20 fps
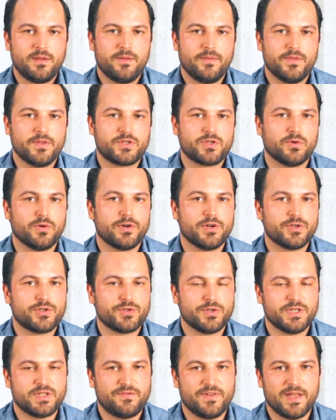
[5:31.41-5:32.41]
The solar
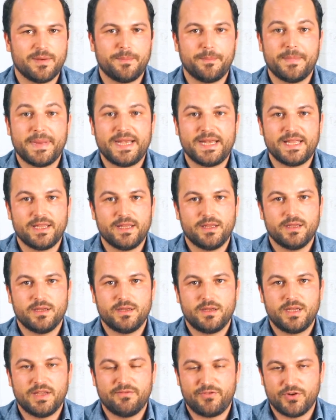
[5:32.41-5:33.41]
industry has found many
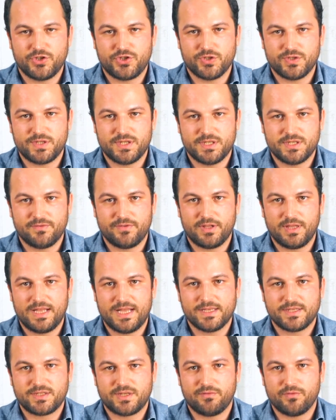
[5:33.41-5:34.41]
efficiencies over the
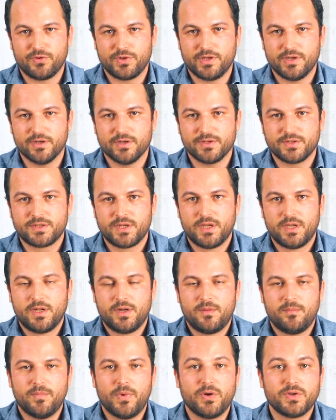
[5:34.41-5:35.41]
last several years,
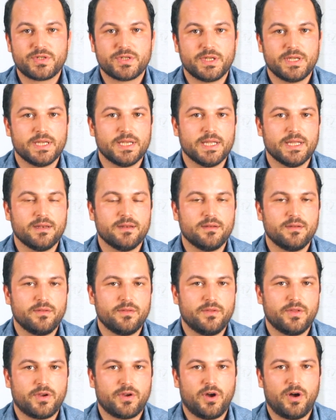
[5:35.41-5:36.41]
mostly in
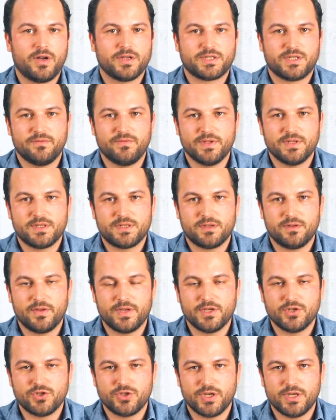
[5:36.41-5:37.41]
the cost of
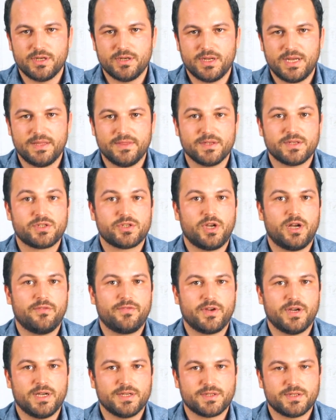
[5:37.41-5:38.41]
installation and the
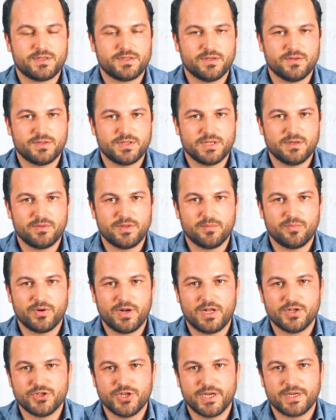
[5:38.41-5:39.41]
soft costs associated with the
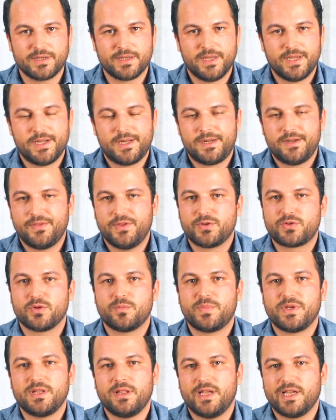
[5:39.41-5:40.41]
project. This
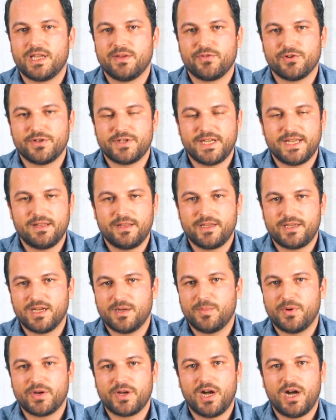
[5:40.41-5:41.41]
would be like if your daily
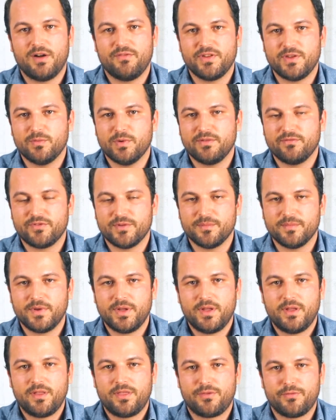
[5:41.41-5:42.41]
cup of coffee went from
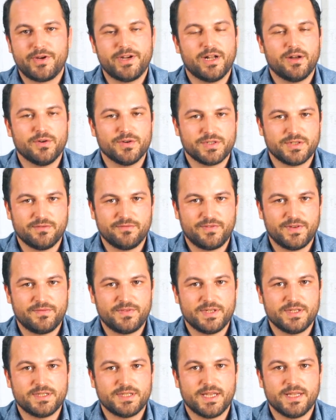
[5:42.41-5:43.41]

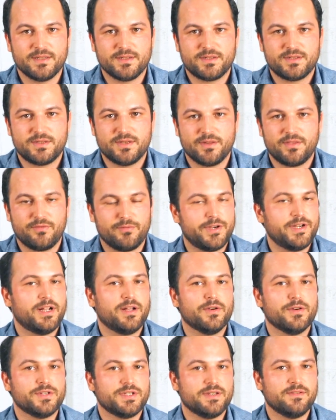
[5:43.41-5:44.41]
$3.50 to
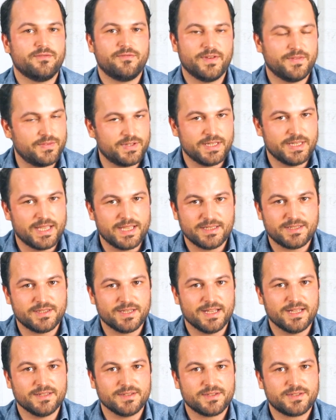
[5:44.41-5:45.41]

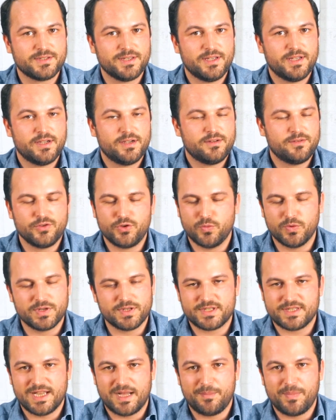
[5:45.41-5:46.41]
$3.58. You
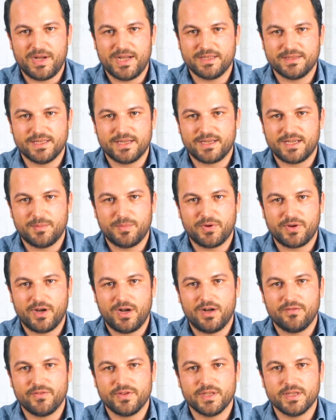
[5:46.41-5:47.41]
wouldn't stop buying that cup of
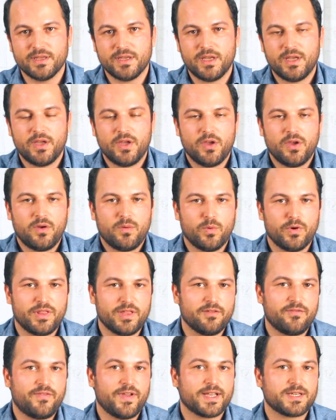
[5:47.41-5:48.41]
coffee. Where
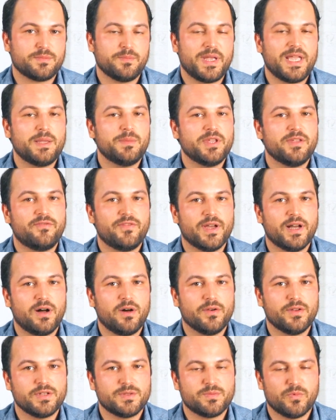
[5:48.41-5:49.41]
the effects may be
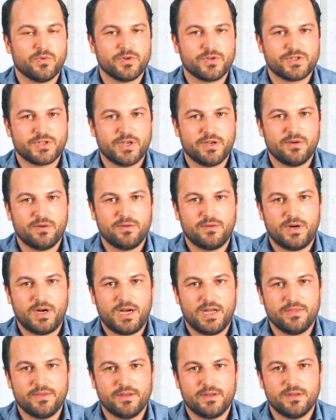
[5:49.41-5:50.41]
felt is more so
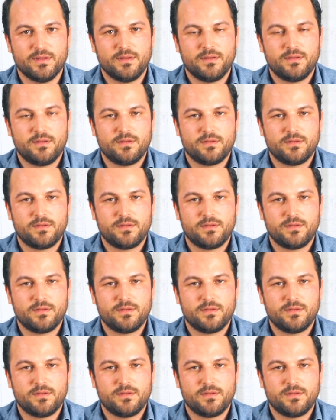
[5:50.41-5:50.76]
on the